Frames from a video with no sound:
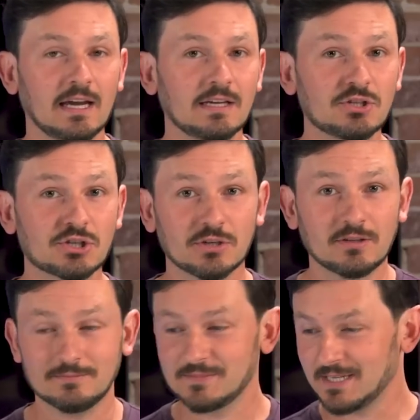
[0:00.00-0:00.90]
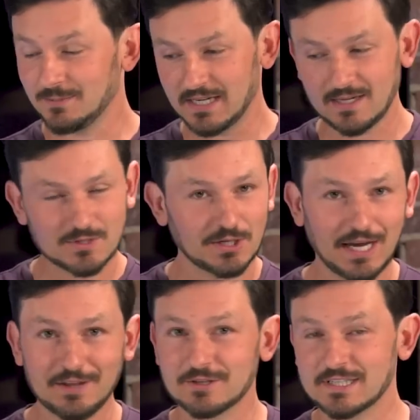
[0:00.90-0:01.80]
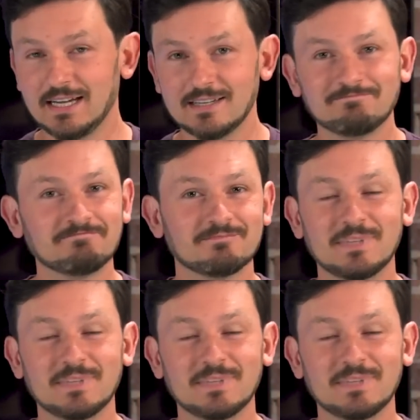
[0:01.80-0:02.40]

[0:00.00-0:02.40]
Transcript: And sure, sometimes on either side,